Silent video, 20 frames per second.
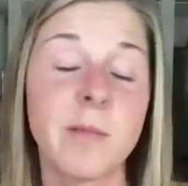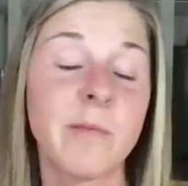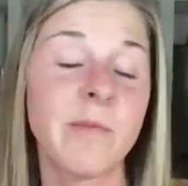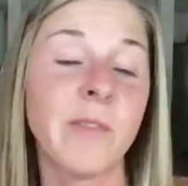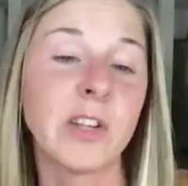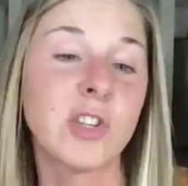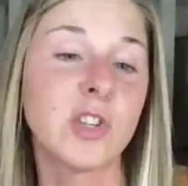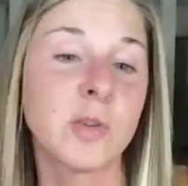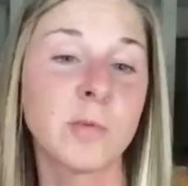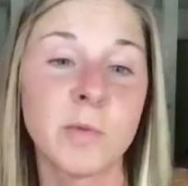
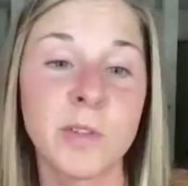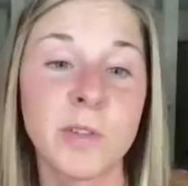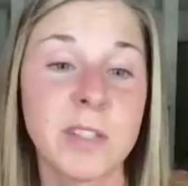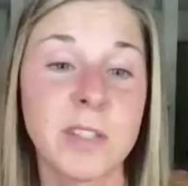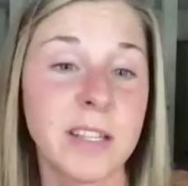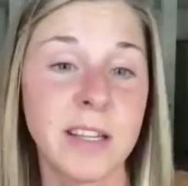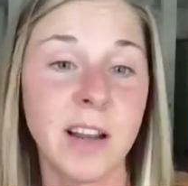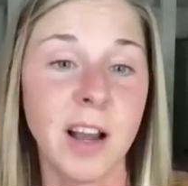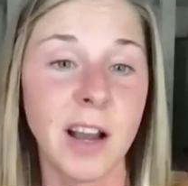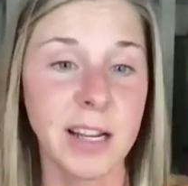Vegetables
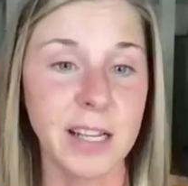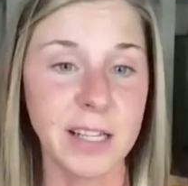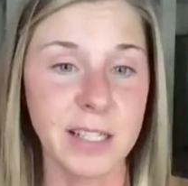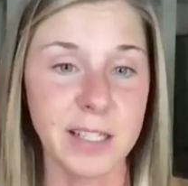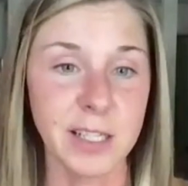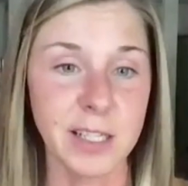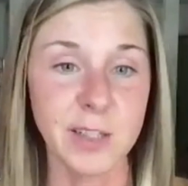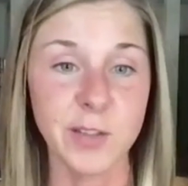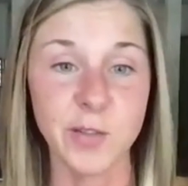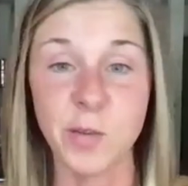did not
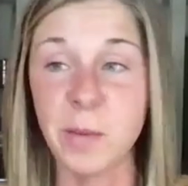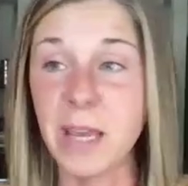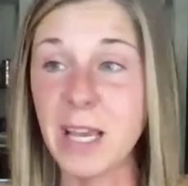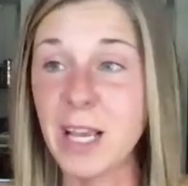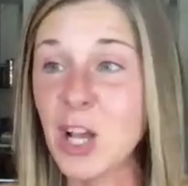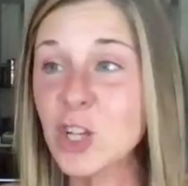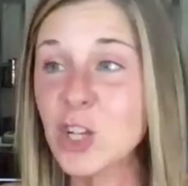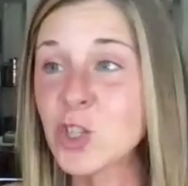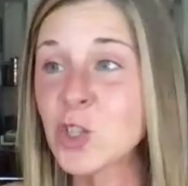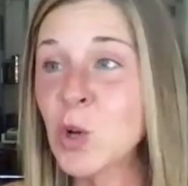exist for
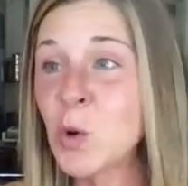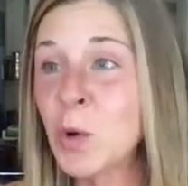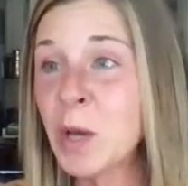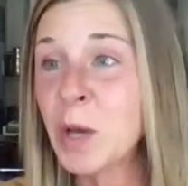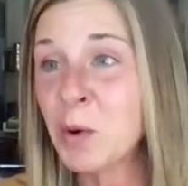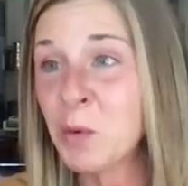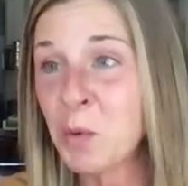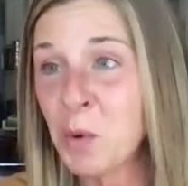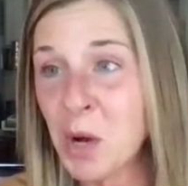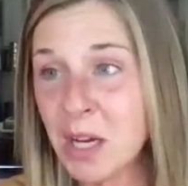me. So
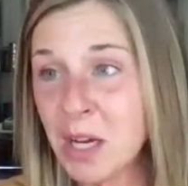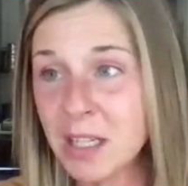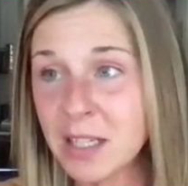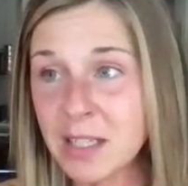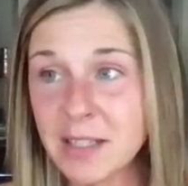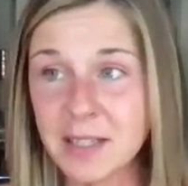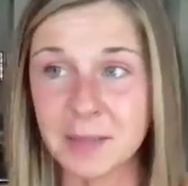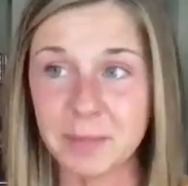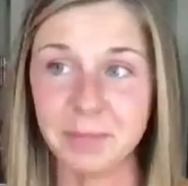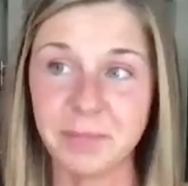
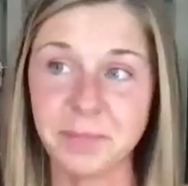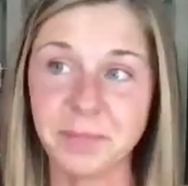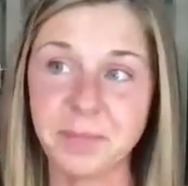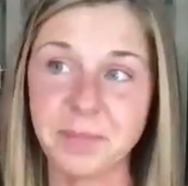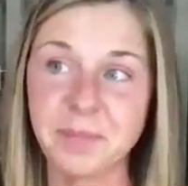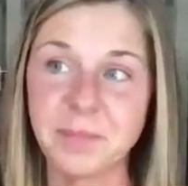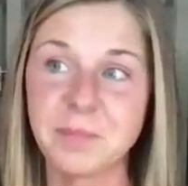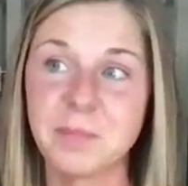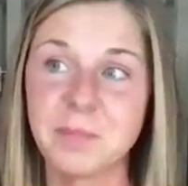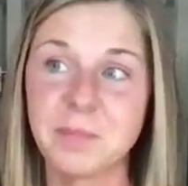
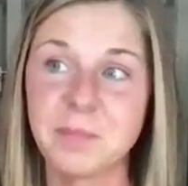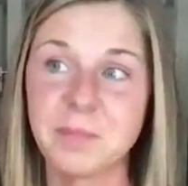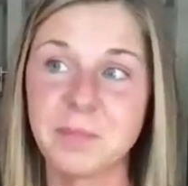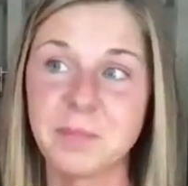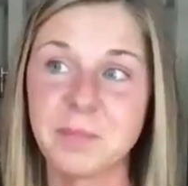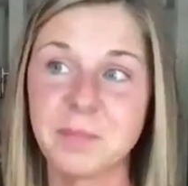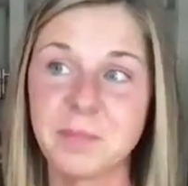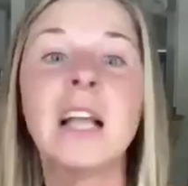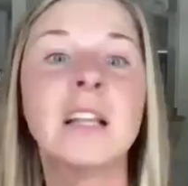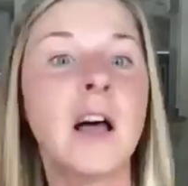
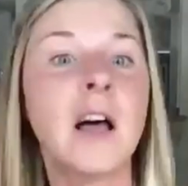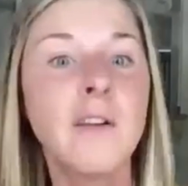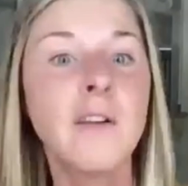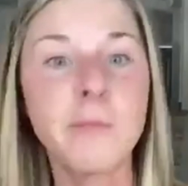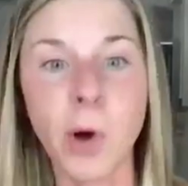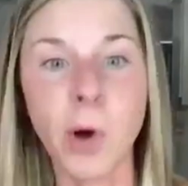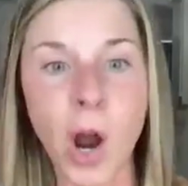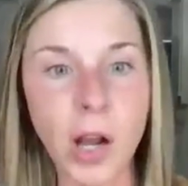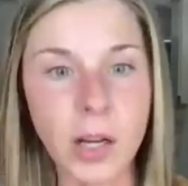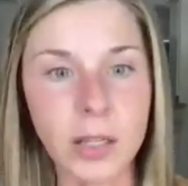I
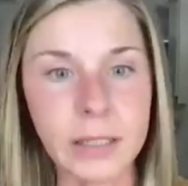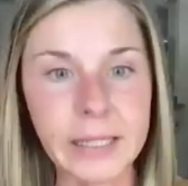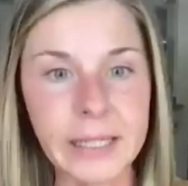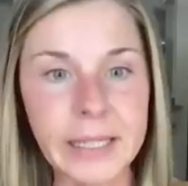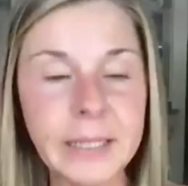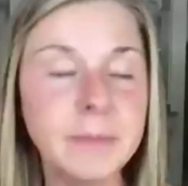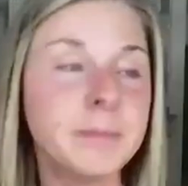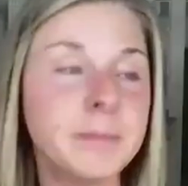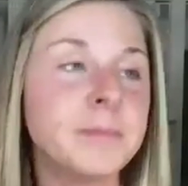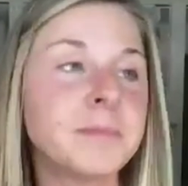love
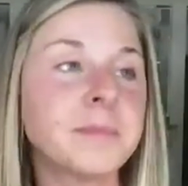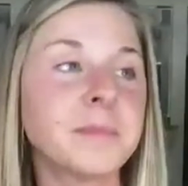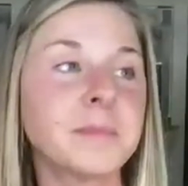broccoli.